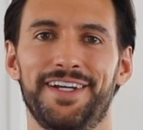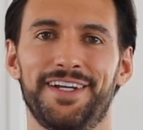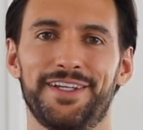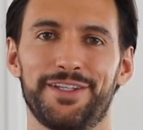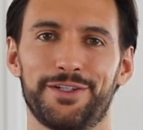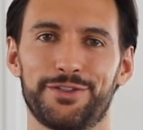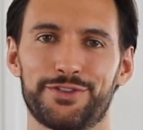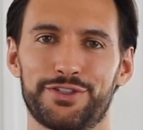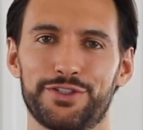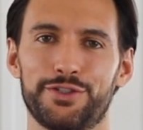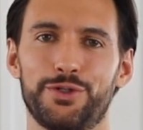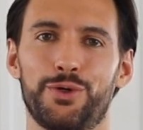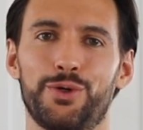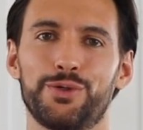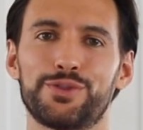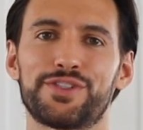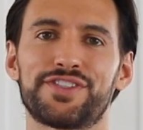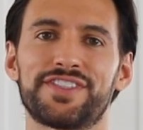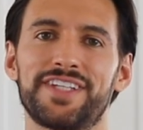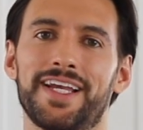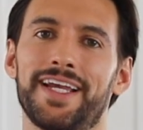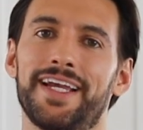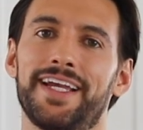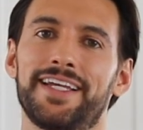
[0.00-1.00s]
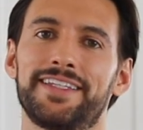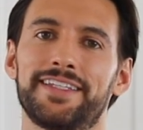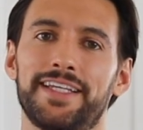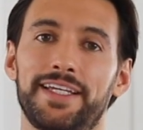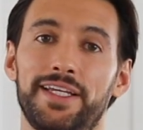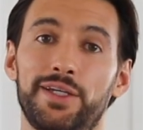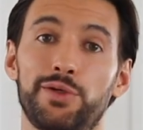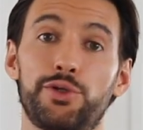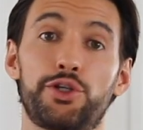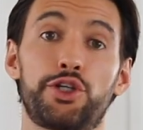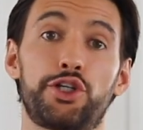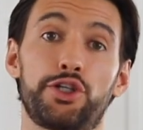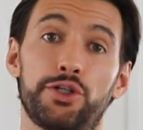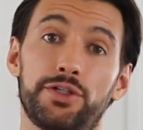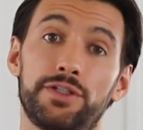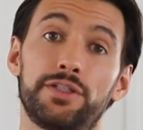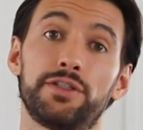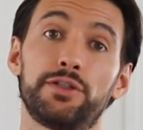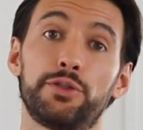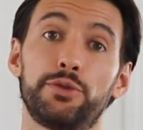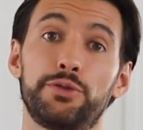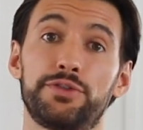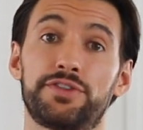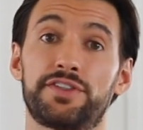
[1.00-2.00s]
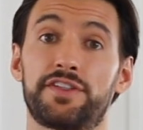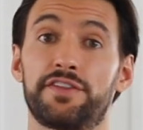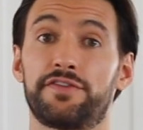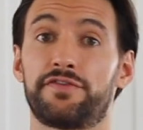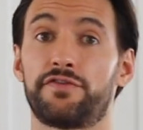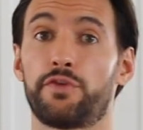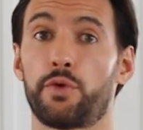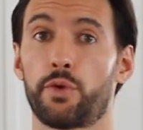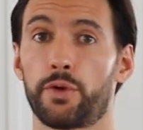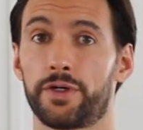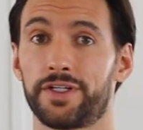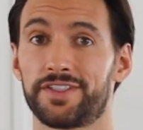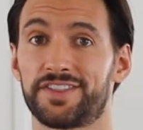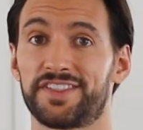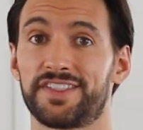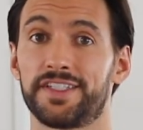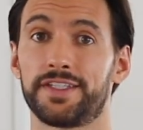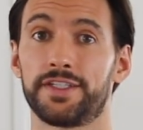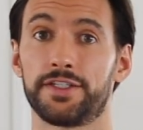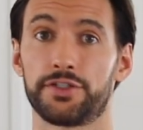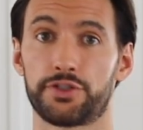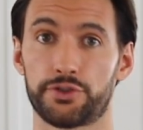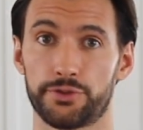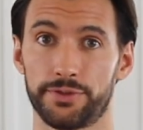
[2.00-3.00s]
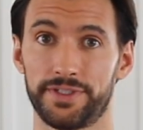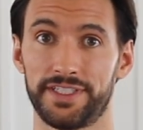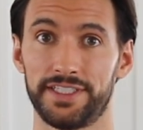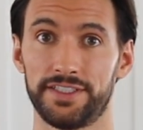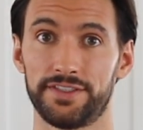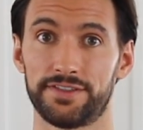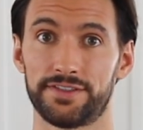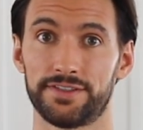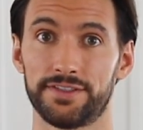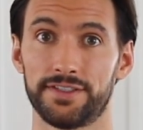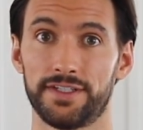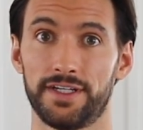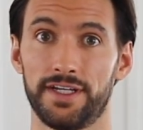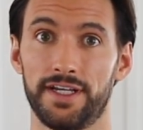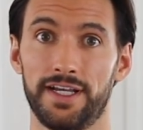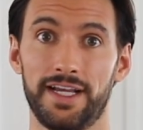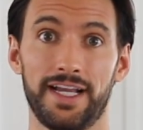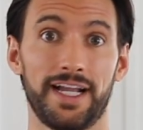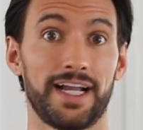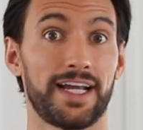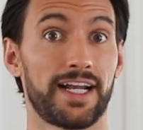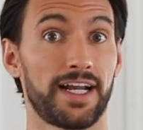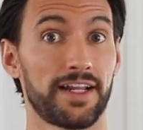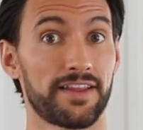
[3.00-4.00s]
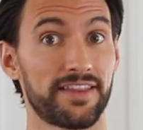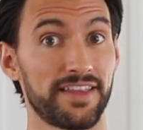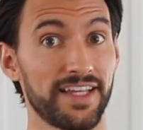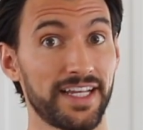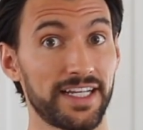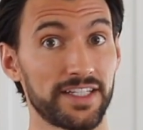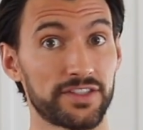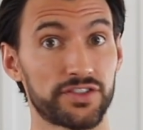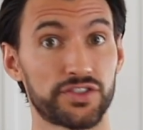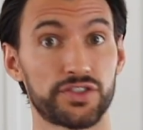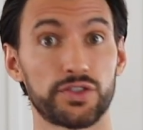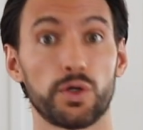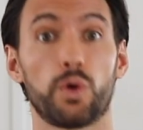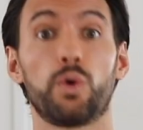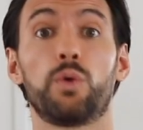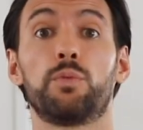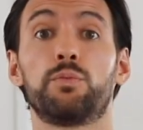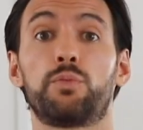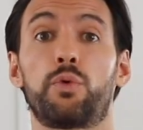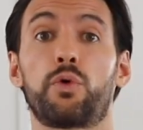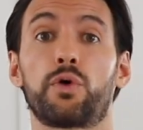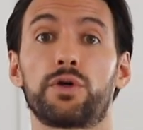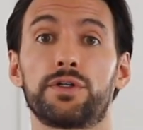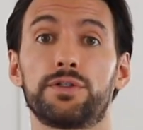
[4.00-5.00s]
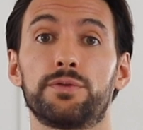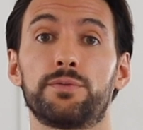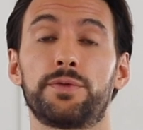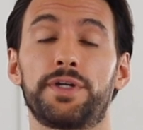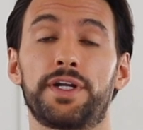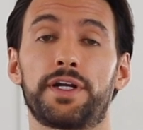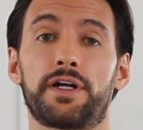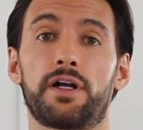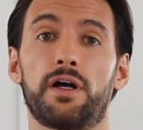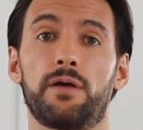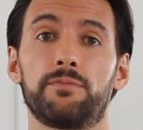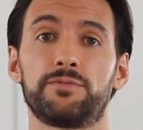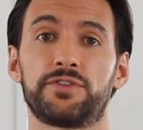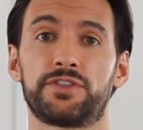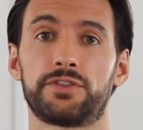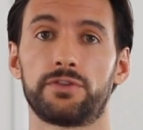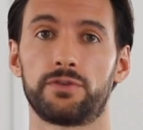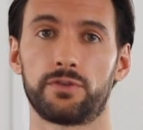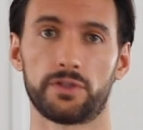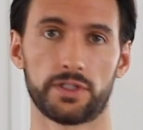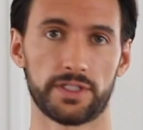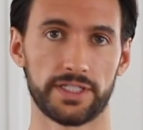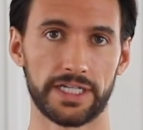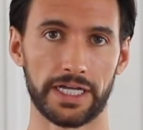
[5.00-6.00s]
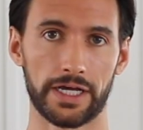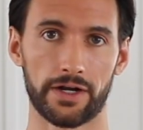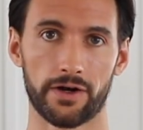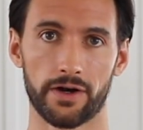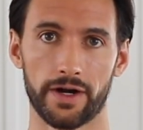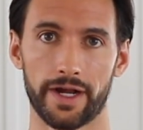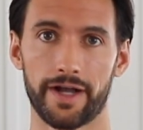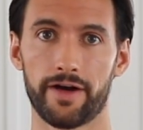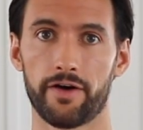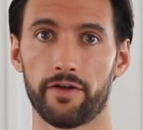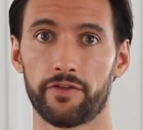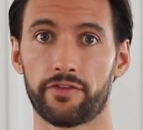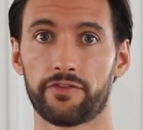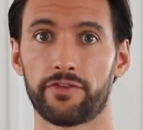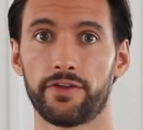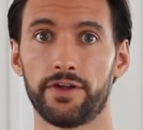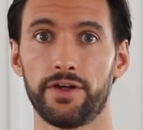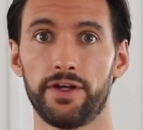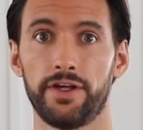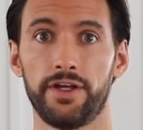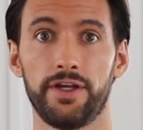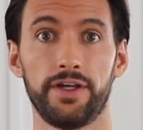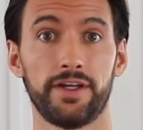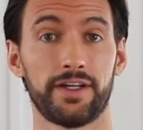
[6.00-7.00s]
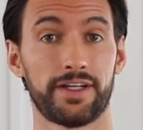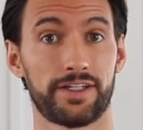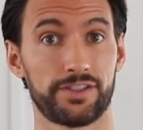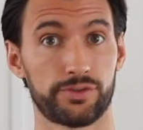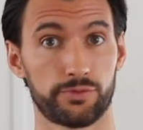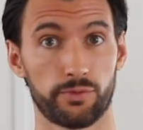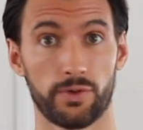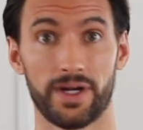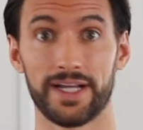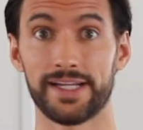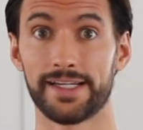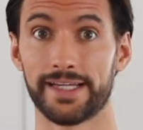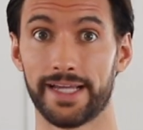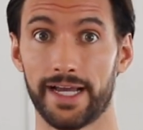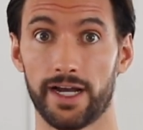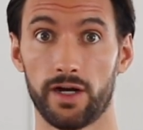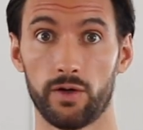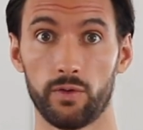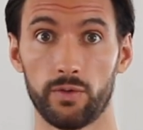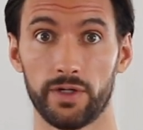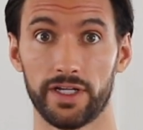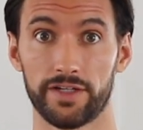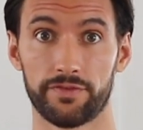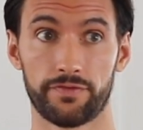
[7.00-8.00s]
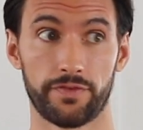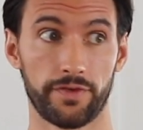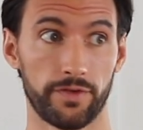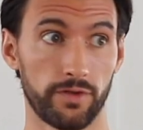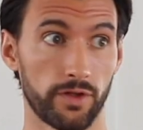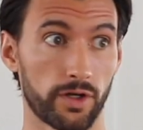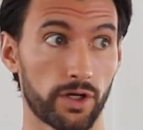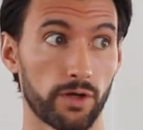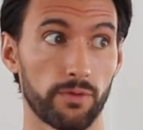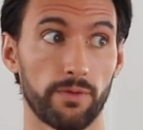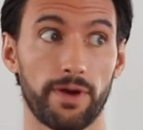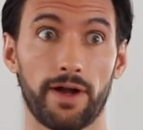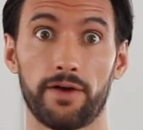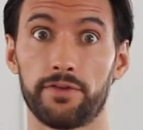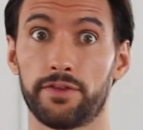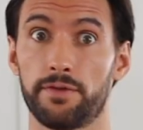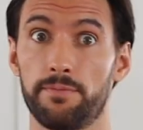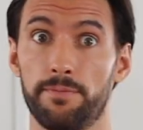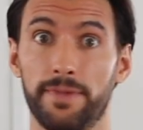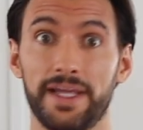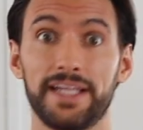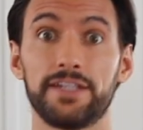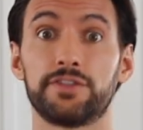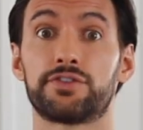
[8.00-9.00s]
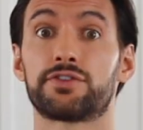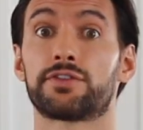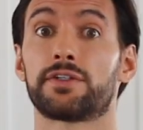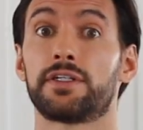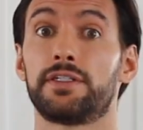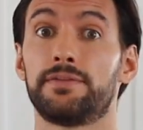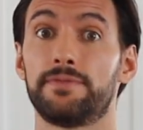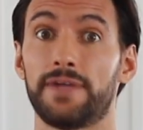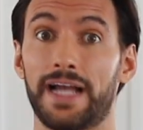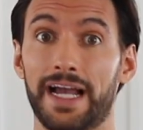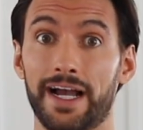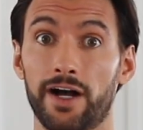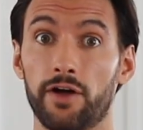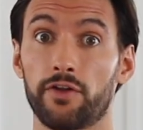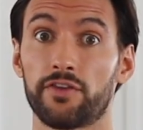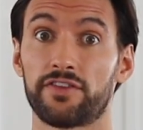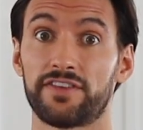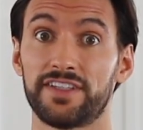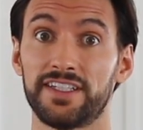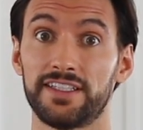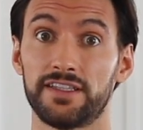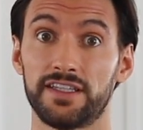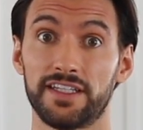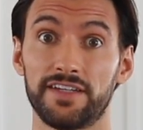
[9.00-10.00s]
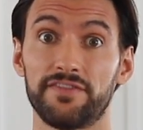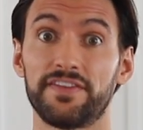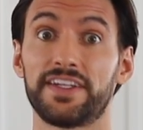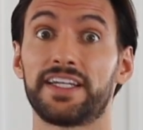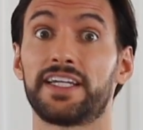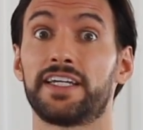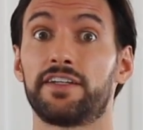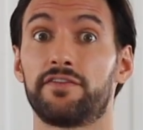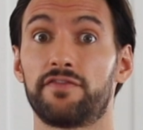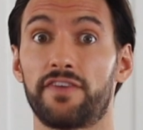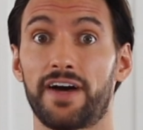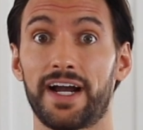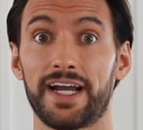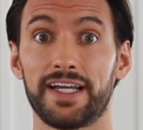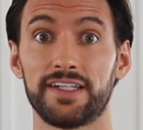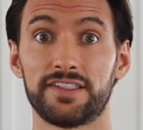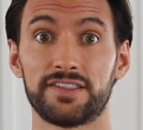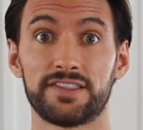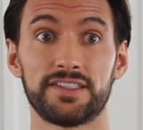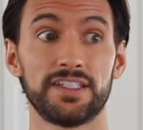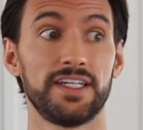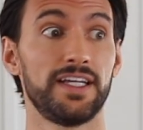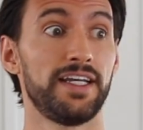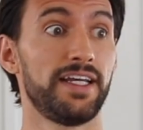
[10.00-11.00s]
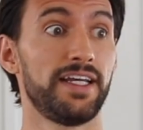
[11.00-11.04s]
There's an old saying that you shouldn't lose the forest in the trees. And I think it's so important when it comes to looking at our health. Because right now, if we look around the mainstream healthy living advice,